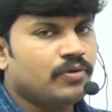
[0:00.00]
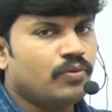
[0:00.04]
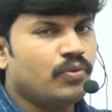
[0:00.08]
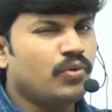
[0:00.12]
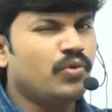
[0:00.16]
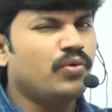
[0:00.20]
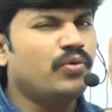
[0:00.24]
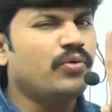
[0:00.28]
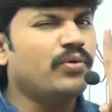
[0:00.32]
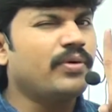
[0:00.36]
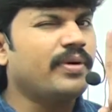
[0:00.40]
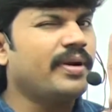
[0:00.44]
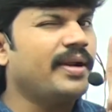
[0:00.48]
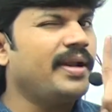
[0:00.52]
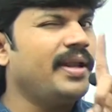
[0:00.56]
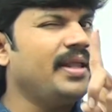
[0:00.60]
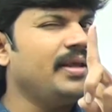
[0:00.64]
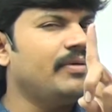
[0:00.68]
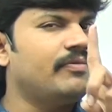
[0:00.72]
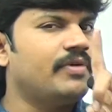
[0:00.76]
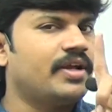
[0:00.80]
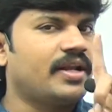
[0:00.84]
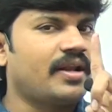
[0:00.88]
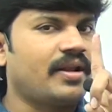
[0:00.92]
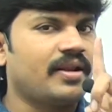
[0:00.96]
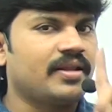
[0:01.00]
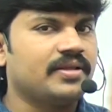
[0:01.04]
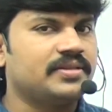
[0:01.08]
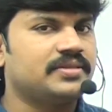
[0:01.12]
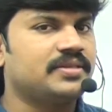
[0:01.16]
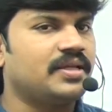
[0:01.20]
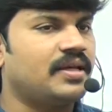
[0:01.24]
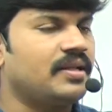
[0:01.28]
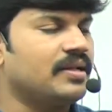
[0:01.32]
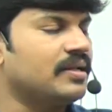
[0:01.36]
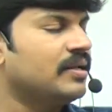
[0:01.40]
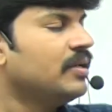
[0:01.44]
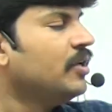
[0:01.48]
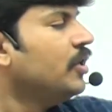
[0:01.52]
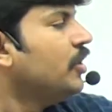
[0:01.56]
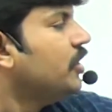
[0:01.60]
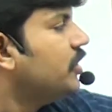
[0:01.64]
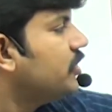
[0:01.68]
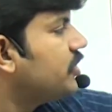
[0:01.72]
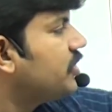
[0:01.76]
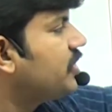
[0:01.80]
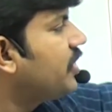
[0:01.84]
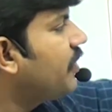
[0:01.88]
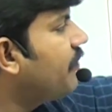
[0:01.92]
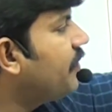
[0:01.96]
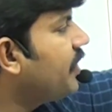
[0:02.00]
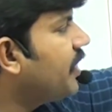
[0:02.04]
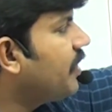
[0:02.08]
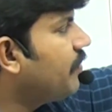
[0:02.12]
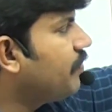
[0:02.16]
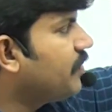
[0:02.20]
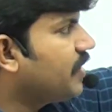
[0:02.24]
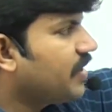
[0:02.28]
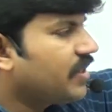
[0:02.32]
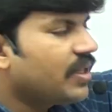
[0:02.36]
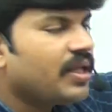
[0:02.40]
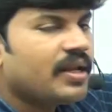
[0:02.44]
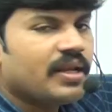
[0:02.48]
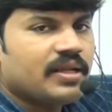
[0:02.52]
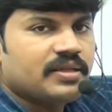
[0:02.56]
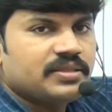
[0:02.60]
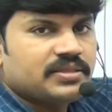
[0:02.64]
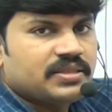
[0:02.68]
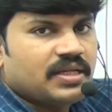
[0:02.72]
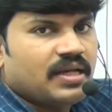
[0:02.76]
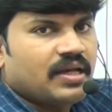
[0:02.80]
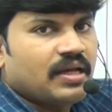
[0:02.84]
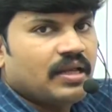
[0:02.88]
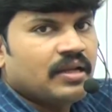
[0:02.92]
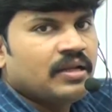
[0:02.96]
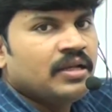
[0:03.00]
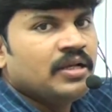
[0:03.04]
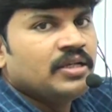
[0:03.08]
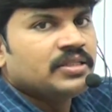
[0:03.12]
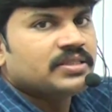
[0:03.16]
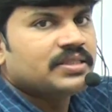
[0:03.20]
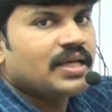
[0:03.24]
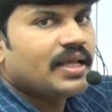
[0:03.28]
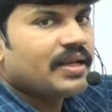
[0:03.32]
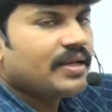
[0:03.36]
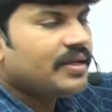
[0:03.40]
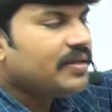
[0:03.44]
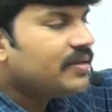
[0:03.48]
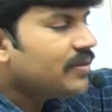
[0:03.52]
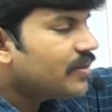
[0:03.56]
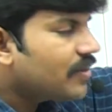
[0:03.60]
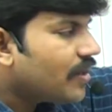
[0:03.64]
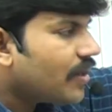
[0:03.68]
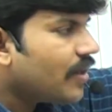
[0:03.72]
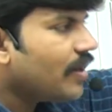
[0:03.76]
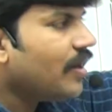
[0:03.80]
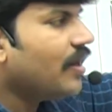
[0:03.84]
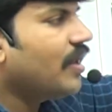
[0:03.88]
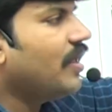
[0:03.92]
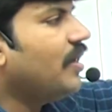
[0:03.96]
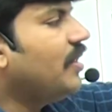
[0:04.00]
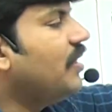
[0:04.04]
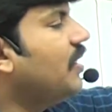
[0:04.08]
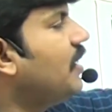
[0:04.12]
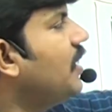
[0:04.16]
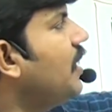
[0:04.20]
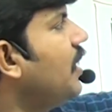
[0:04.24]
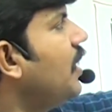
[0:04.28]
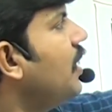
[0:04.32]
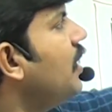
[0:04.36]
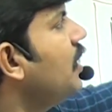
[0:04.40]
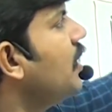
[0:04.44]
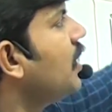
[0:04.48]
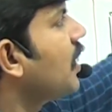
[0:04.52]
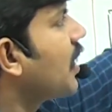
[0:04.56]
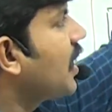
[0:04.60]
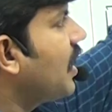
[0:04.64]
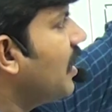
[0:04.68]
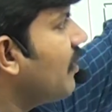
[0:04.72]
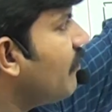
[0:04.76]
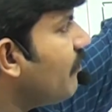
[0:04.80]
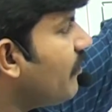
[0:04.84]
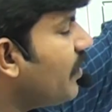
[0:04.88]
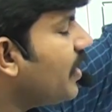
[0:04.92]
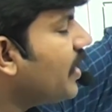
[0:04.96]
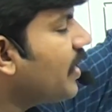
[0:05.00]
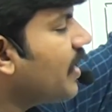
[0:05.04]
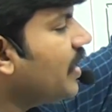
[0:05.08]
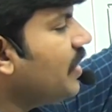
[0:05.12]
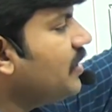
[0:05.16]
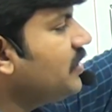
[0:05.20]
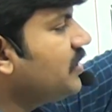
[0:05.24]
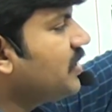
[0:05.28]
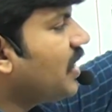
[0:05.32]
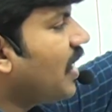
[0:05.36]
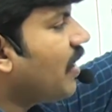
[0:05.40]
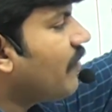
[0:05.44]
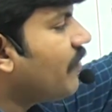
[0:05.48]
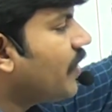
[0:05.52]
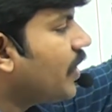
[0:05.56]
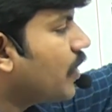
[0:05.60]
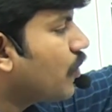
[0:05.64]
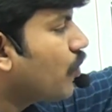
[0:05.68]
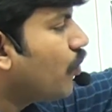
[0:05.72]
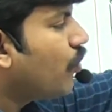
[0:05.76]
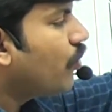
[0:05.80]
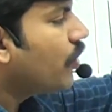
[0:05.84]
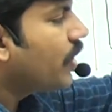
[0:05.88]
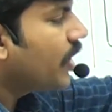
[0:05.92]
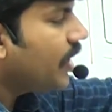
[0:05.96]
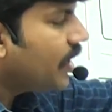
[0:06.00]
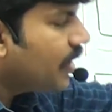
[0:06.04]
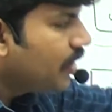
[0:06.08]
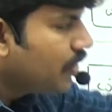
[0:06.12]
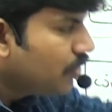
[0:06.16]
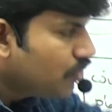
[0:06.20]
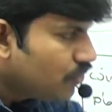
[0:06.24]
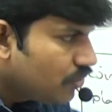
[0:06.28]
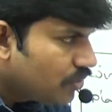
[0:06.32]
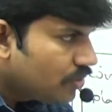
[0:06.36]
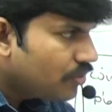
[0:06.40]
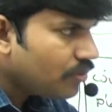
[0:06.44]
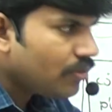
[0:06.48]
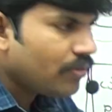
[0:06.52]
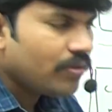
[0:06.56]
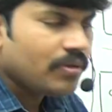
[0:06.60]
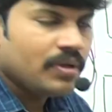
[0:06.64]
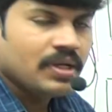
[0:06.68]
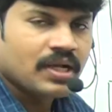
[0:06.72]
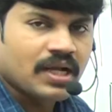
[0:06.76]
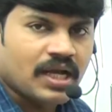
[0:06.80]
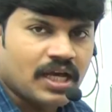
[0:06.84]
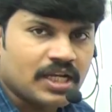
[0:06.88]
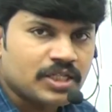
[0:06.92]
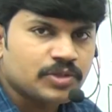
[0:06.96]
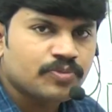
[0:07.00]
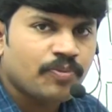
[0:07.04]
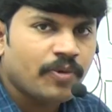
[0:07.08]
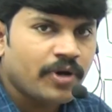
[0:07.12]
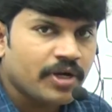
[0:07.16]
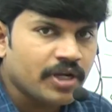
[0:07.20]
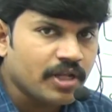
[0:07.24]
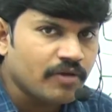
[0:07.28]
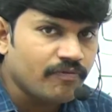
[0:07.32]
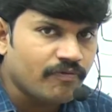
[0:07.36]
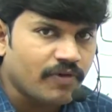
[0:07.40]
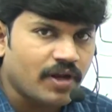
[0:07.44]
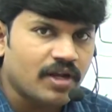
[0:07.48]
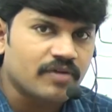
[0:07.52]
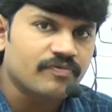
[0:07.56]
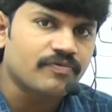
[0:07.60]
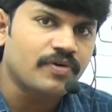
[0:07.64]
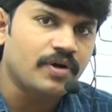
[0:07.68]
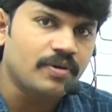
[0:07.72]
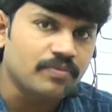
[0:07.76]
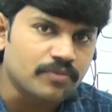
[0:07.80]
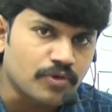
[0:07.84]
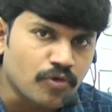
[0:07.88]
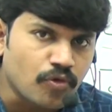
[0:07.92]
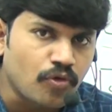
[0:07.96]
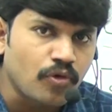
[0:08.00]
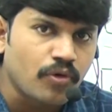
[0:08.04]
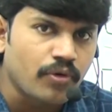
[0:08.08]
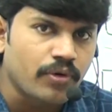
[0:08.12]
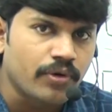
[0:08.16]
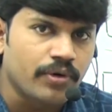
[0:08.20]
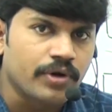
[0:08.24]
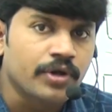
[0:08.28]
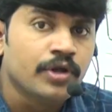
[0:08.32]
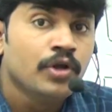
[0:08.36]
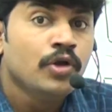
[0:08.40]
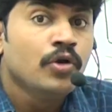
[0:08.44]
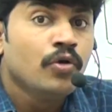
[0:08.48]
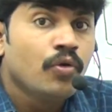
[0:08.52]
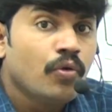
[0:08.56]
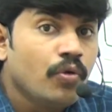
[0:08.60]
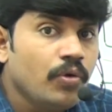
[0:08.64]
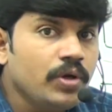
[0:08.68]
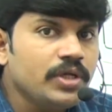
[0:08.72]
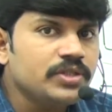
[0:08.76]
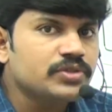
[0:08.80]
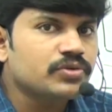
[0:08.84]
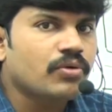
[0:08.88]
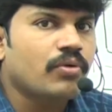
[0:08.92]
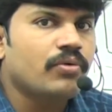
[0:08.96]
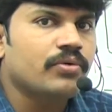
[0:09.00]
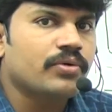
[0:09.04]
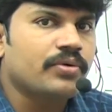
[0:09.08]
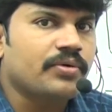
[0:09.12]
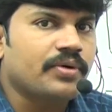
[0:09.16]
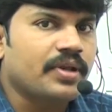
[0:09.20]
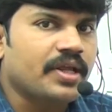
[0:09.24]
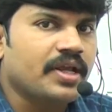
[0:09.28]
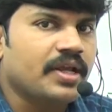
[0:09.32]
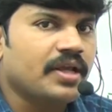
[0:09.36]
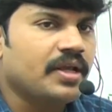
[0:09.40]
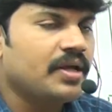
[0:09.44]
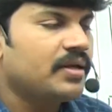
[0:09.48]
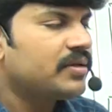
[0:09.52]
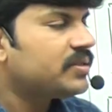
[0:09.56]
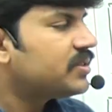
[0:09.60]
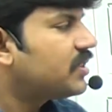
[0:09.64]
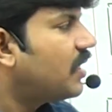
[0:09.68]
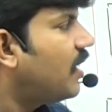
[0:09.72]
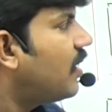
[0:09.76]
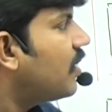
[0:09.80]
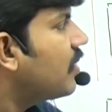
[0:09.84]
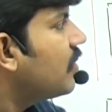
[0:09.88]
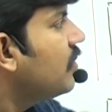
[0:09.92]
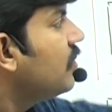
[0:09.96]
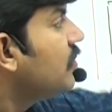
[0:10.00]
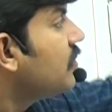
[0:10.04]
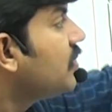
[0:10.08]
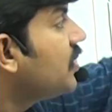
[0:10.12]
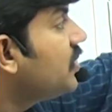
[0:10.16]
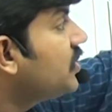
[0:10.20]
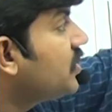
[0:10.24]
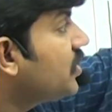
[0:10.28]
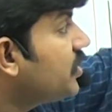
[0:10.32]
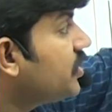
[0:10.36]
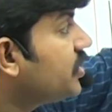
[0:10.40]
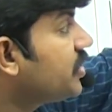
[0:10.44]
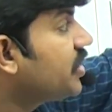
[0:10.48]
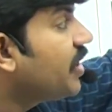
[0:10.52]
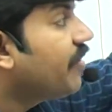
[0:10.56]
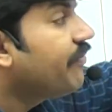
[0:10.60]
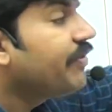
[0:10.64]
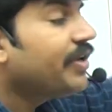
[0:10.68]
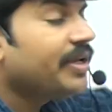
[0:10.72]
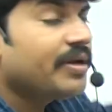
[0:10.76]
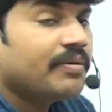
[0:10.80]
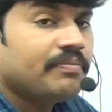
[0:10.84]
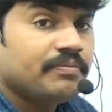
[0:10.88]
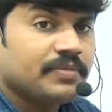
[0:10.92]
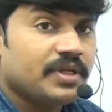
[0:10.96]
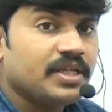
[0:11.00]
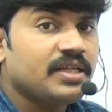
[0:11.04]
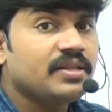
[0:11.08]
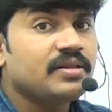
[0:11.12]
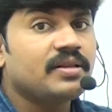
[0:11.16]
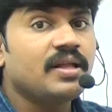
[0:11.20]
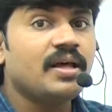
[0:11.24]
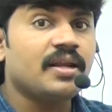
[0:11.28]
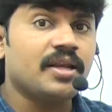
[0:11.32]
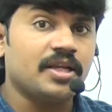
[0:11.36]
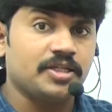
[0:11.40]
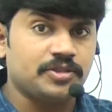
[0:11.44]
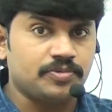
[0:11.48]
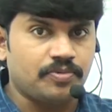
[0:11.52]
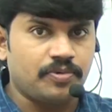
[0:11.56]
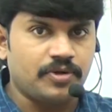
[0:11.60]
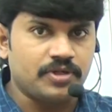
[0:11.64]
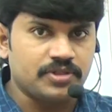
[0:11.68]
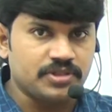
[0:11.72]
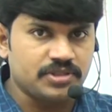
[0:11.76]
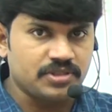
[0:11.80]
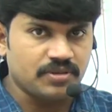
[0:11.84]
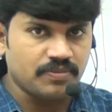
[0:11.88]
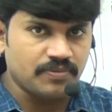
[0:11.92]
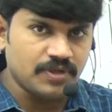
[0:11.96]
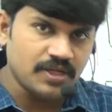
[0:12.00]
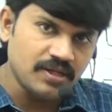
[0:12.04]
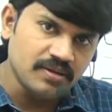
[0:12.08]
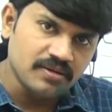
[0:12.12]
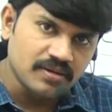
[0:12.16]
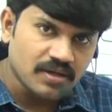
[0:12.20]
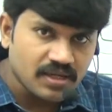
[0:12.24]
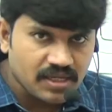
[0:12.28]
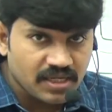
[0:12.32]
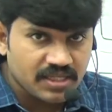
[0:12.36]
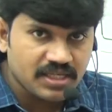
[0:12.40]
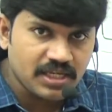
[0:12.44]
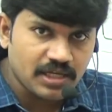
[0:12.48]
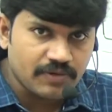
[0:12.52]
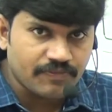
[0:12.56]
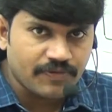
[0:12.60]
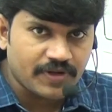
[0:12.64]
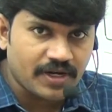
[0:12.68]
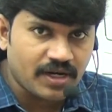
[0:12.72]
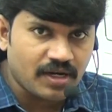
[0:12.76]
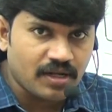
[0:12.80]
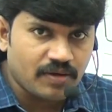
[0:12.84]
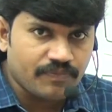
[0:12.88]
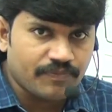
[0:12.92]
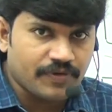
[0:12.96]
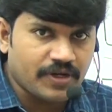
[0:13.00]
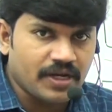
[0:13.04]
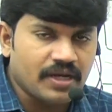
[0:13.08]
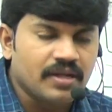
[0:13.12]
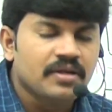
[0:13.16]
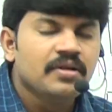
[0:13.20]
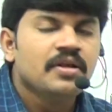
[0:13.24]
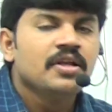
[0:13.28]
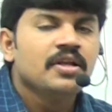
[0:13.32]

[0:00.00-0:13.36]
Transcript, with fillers: Only one reason, J V M is the reason. Sir, internally converting Java code into corresponding platform code, who is going to take care, sir? This J V M is the responsible. Clear for all of you, right?